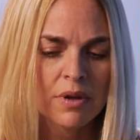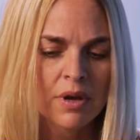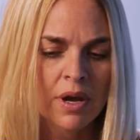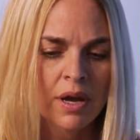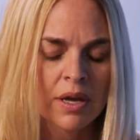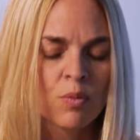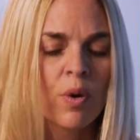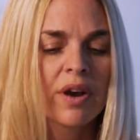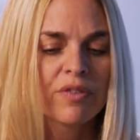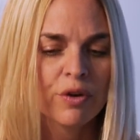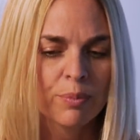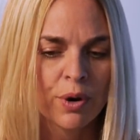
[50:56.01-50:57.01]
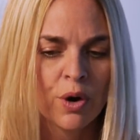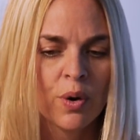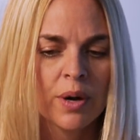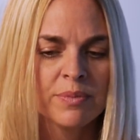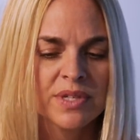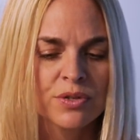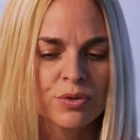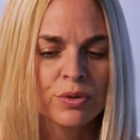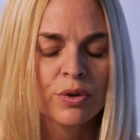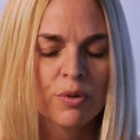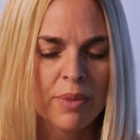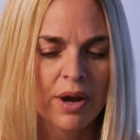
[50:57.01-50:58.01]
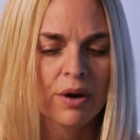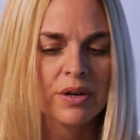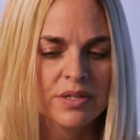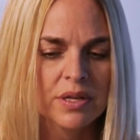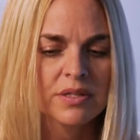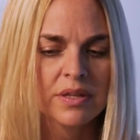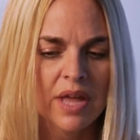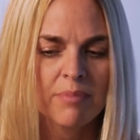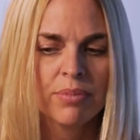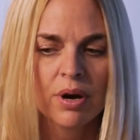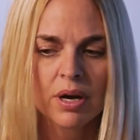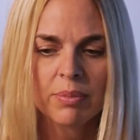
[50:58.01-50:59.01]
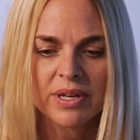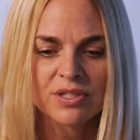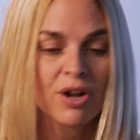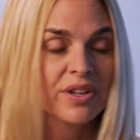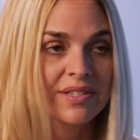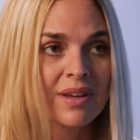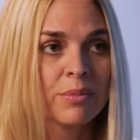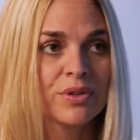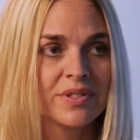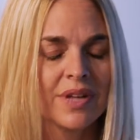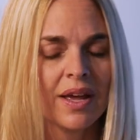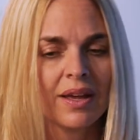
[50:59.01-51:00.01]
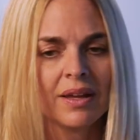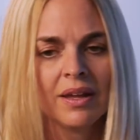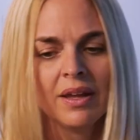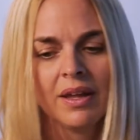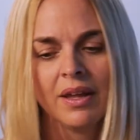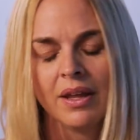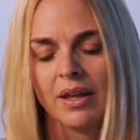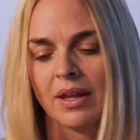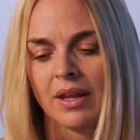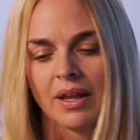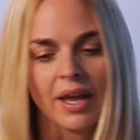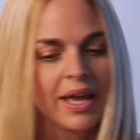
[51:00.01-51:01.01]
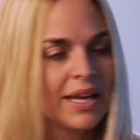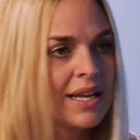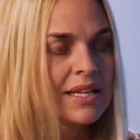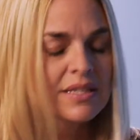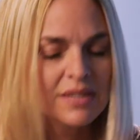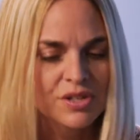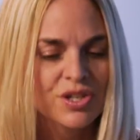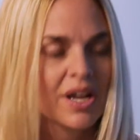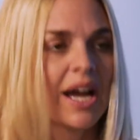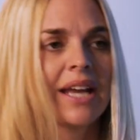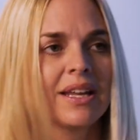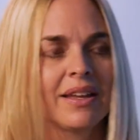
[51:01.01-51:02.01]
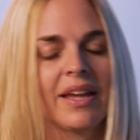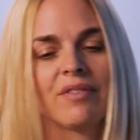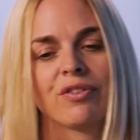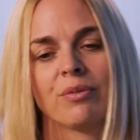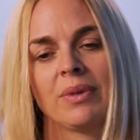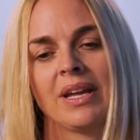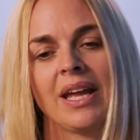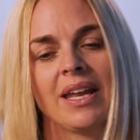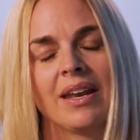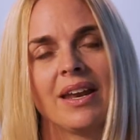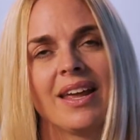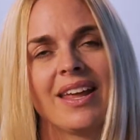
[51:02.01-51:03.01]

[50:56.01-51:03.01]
one of her poems, in True Robert, it's in that book, but it's called A Summer's Day. And it is such a guiding light for me, and